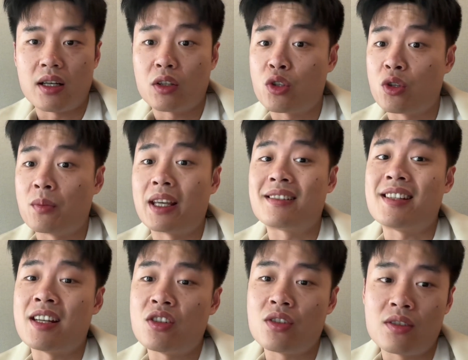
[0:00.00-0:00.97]
Chrome
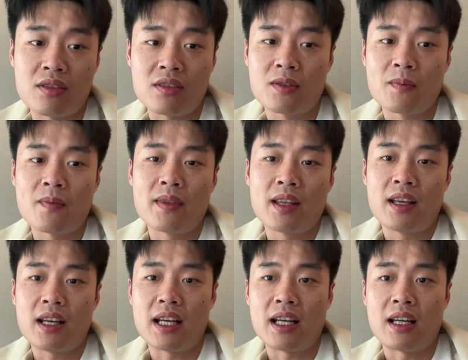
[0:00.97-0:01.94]
extensions,
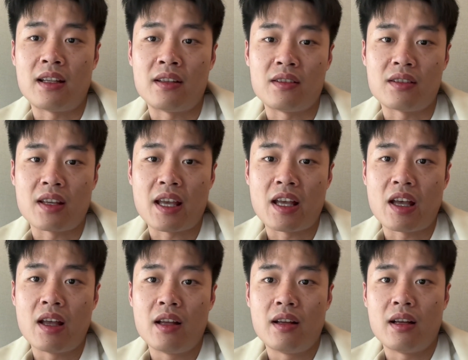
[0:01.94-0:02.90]
and
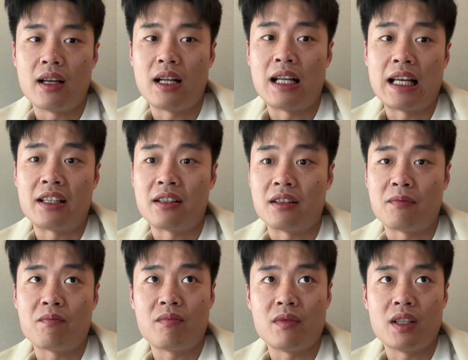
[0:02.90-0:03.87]
like
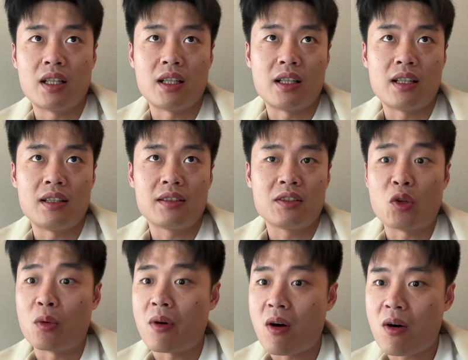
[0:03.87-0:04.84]

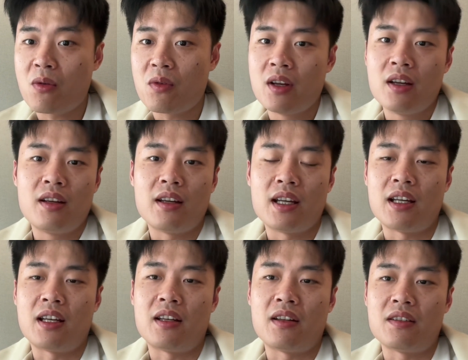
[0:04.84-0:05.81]
Doubao,
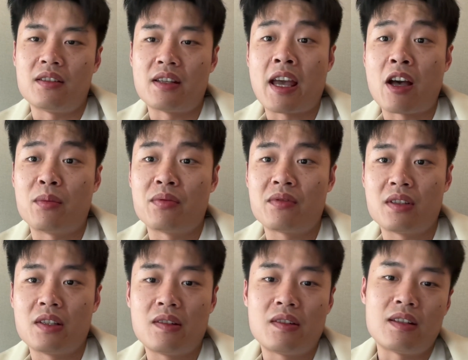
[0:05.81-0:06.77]
and they
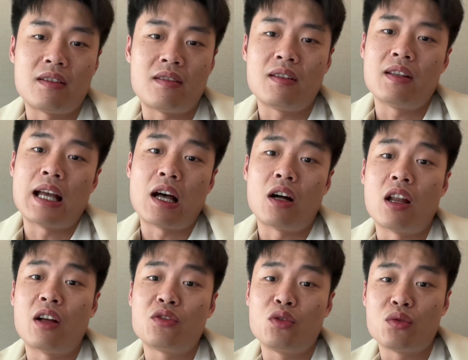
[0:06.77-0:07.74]

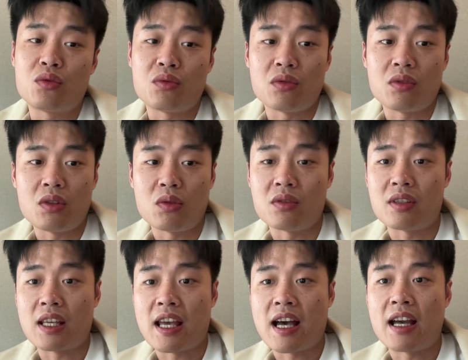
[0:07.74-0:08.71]
allowed you to use
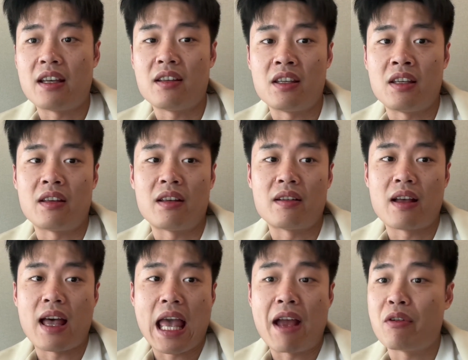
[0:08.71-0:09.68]
AI in
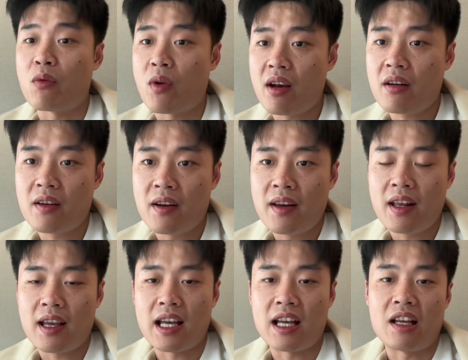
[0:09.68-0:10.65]
everywhere,
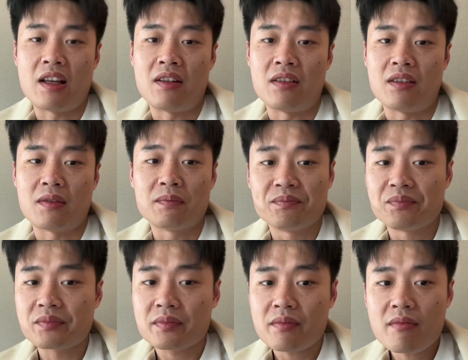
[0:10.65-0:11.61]
and
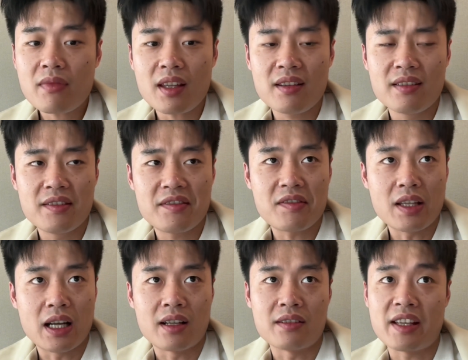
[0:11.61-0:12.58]

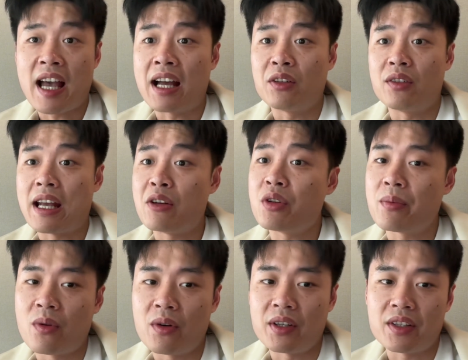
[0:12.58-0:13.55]
they handle the entry
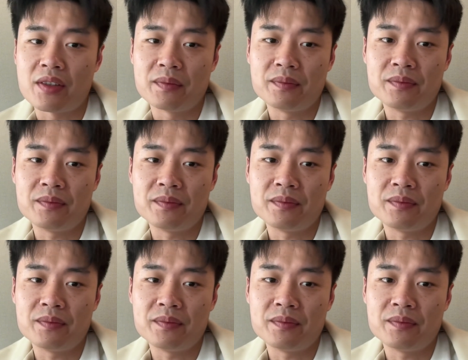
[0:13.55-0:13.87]
point.